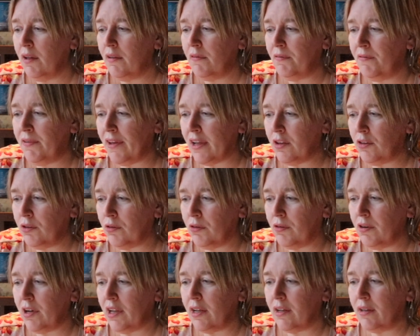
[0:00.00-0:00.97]

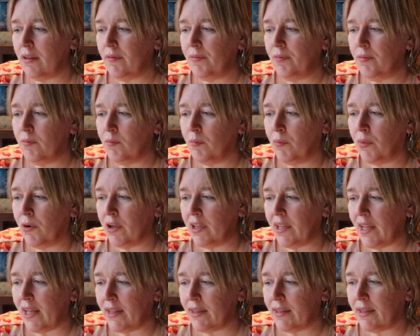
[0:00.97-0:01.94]
Victorian
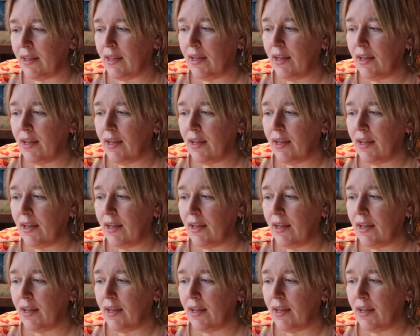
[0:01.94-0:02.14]
bonnet.